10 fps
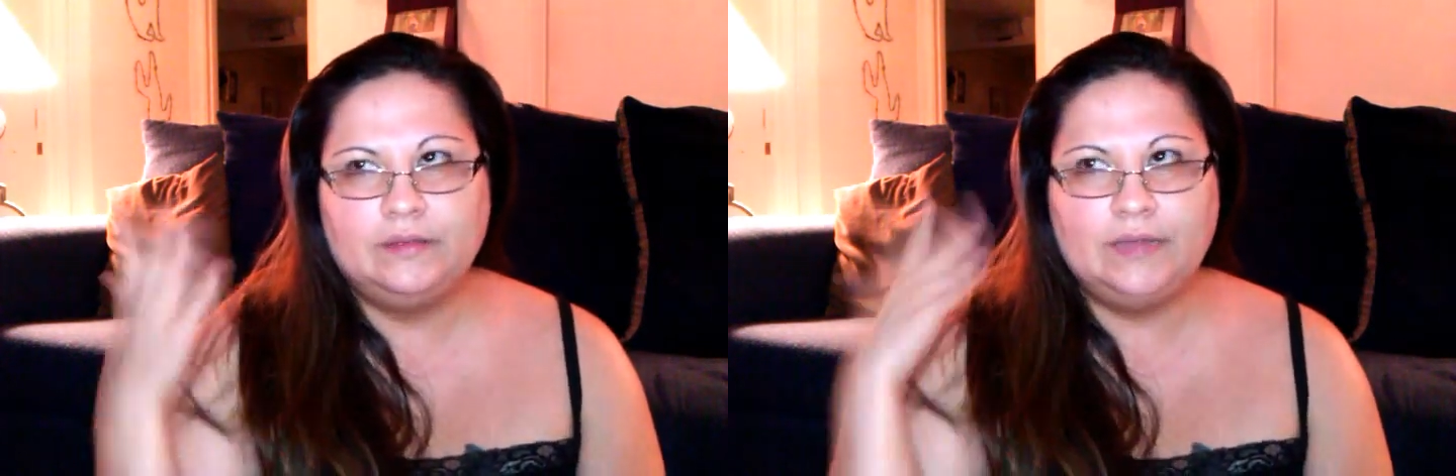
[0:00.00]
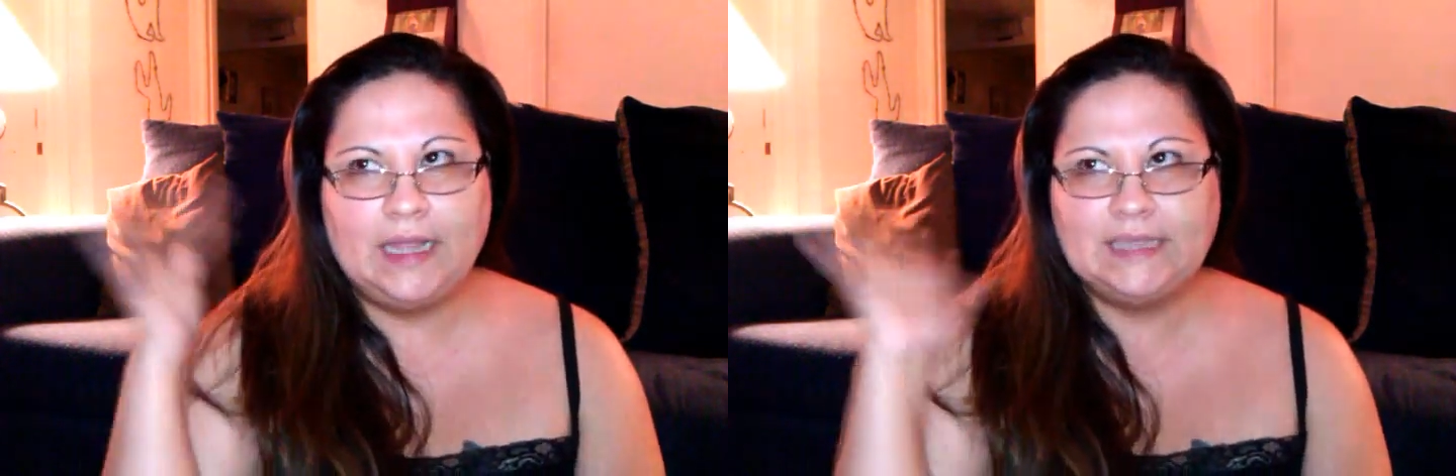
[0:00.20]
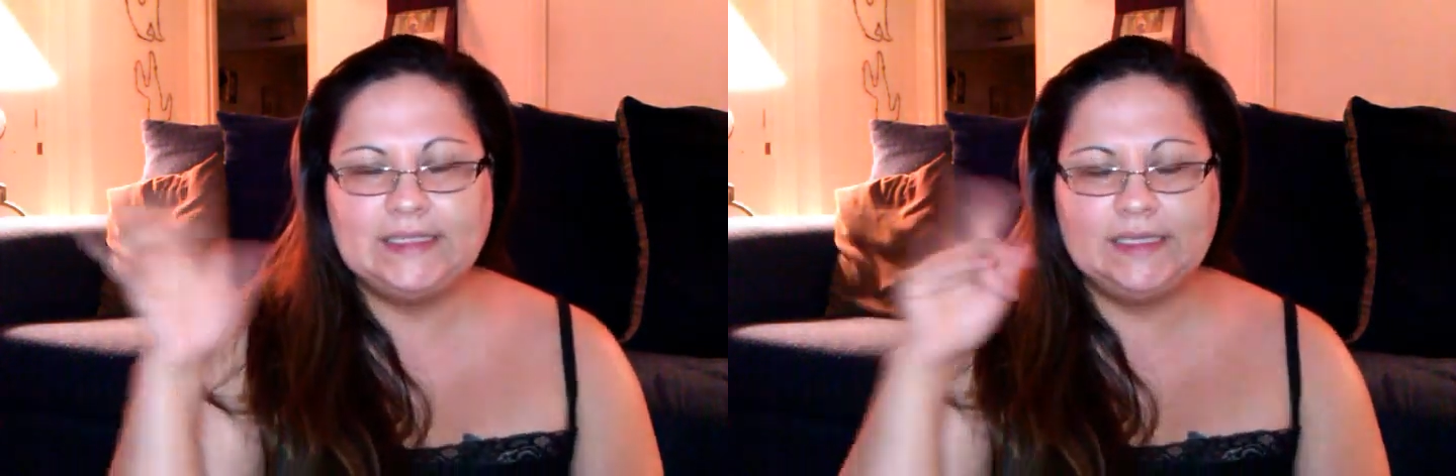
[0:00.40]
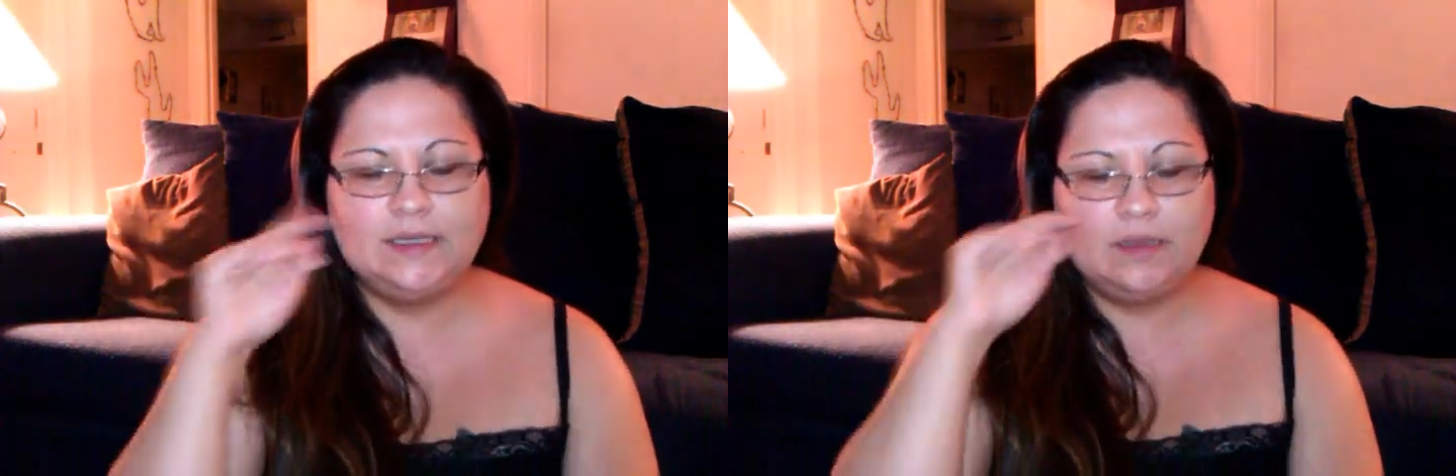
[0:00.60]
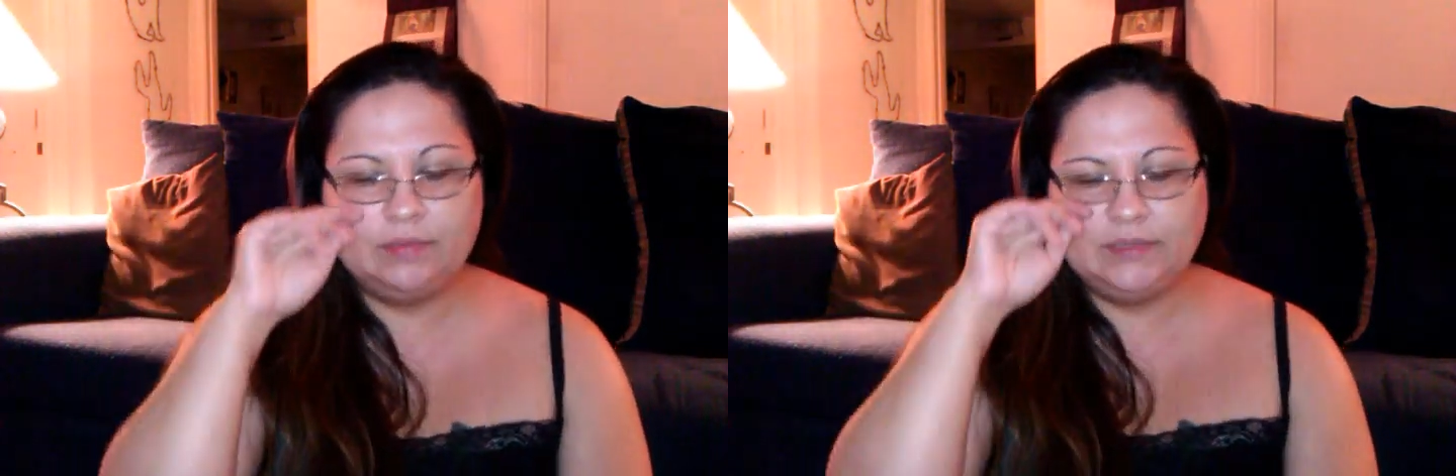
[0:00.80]
I did a
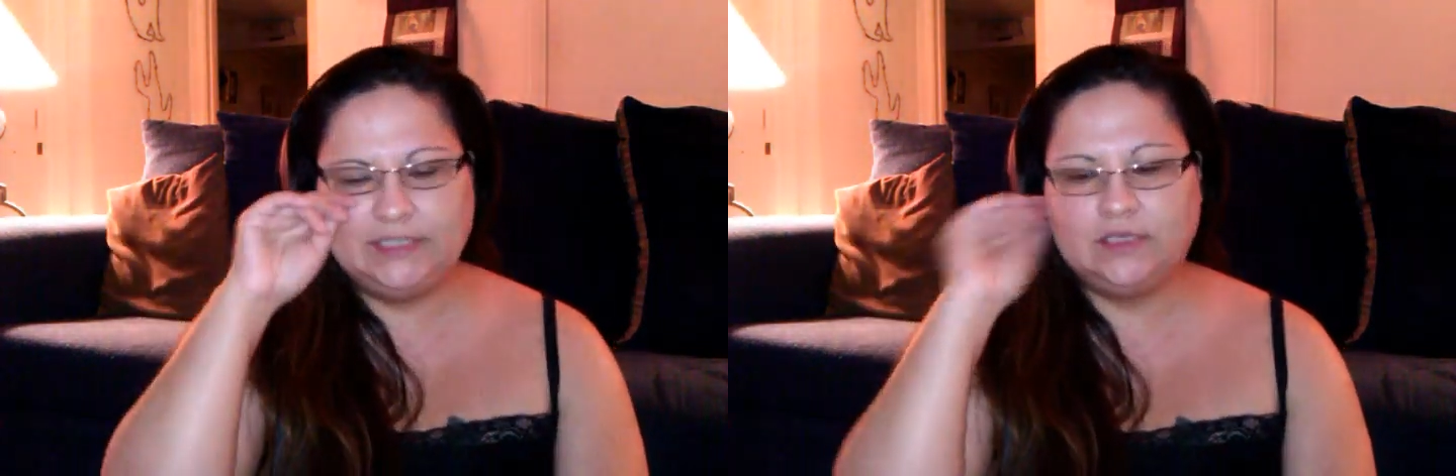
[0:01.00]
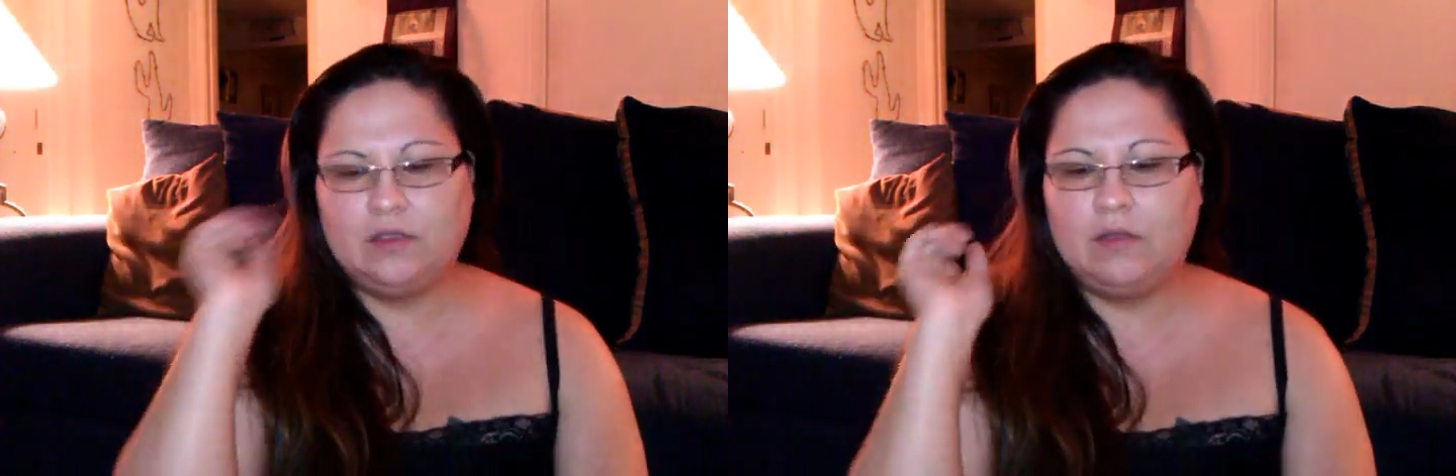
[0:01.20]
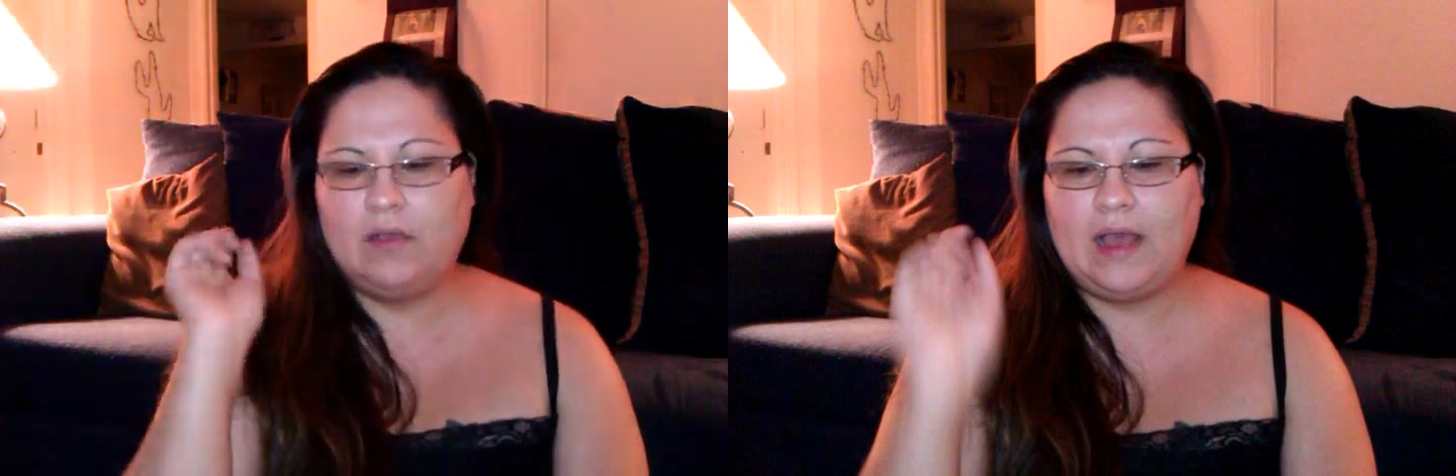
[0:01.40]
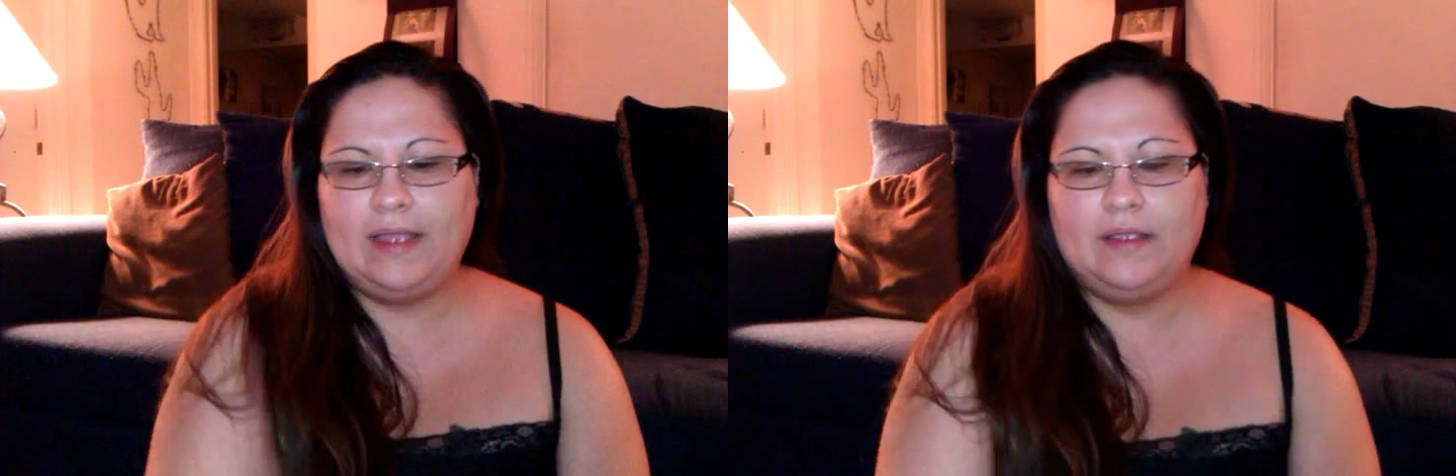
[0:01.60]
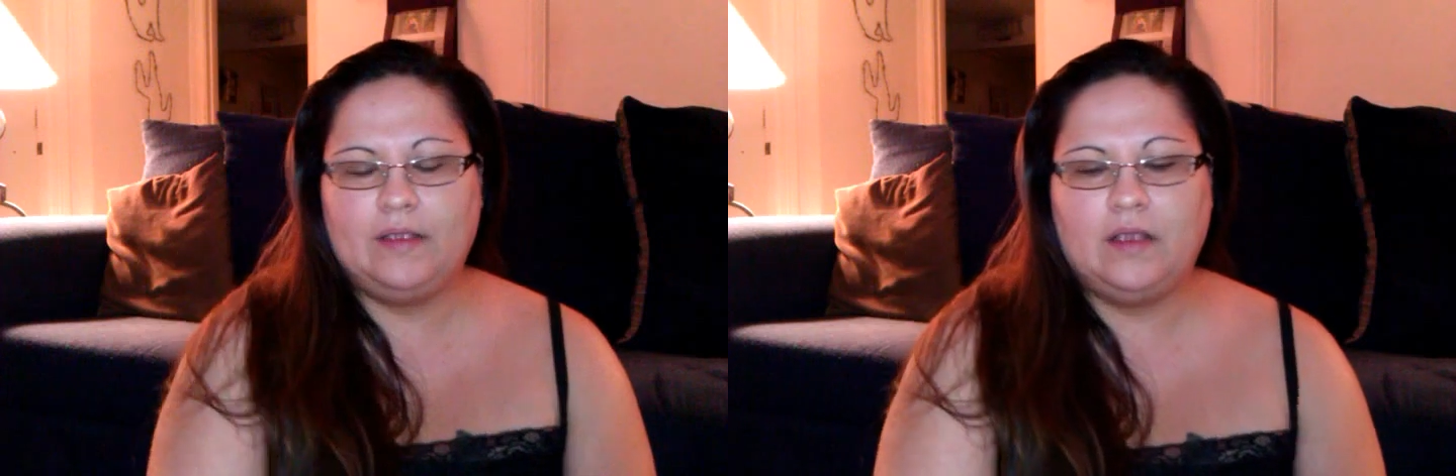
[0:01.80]
couple days ago,
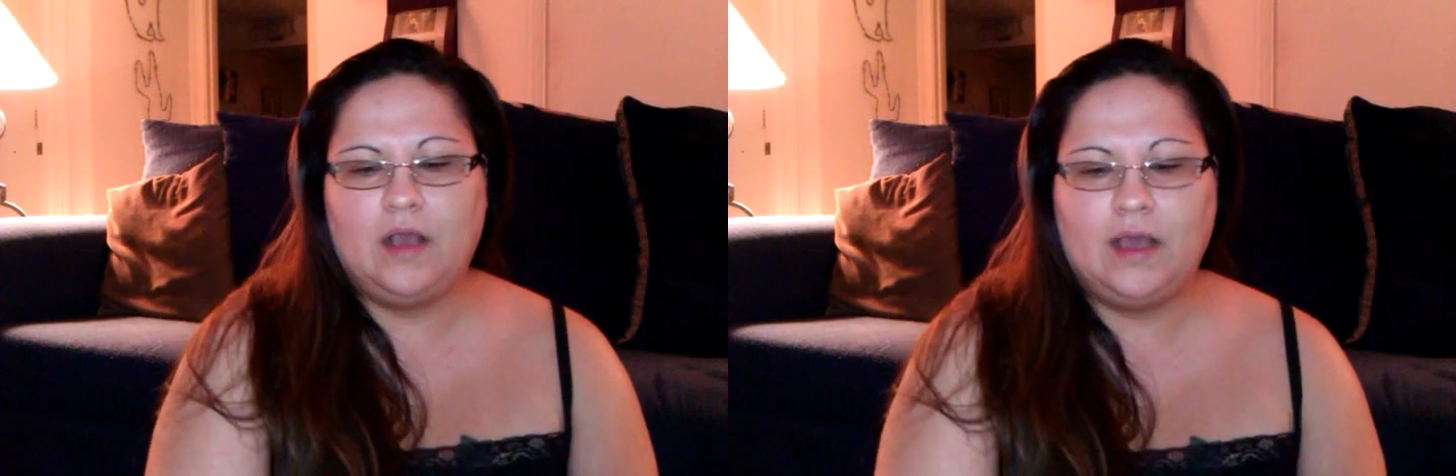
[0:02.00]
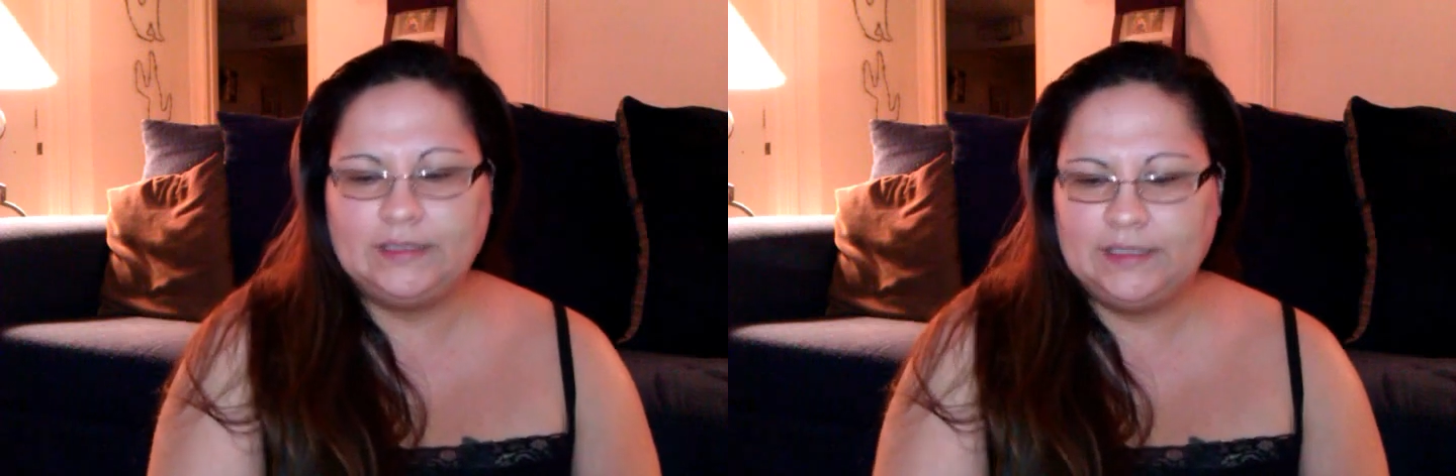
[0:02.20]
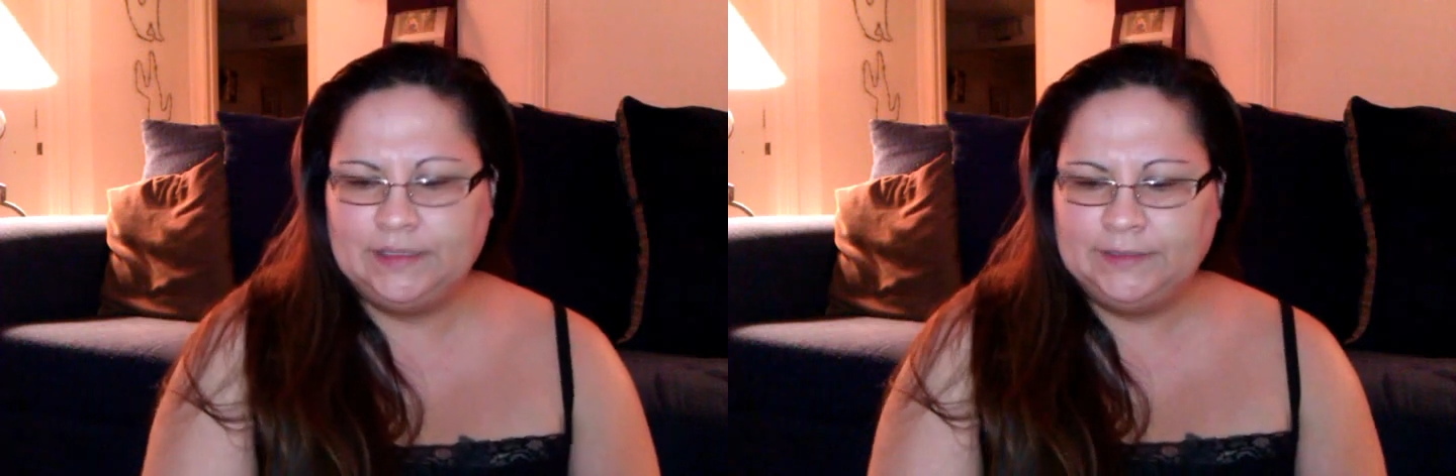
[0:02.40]
I got